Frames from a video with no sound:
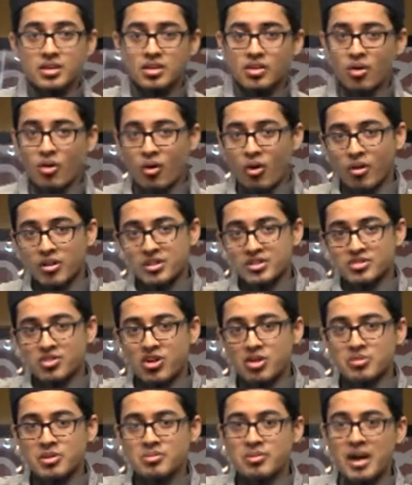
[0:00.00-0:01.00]
All this
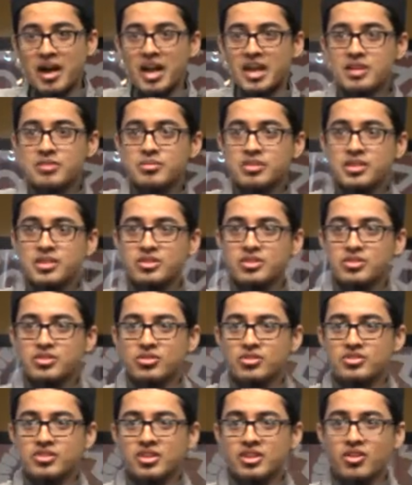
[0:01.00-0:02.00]
army behind me,
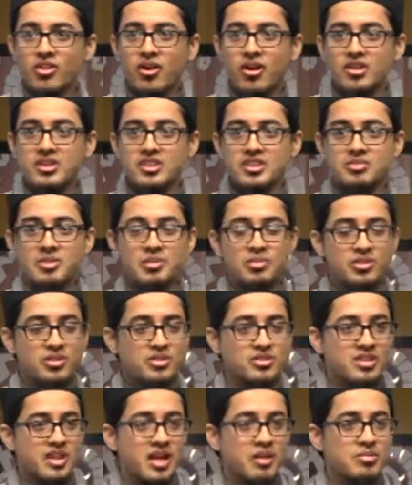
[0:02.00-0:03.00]
you're telling all these people to
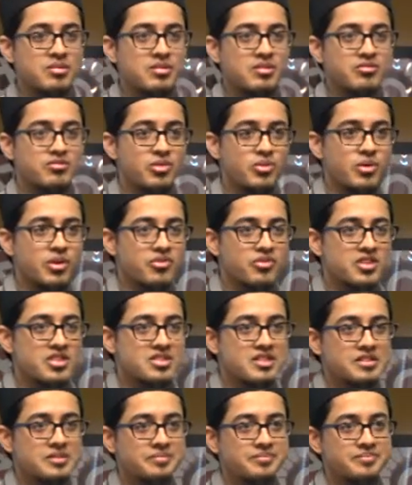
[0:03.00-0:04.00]
stop. For what
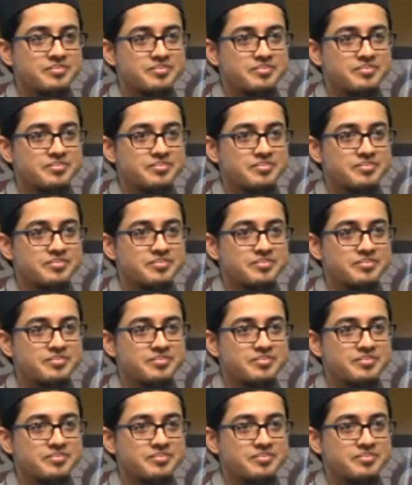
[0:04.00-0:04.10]
reason?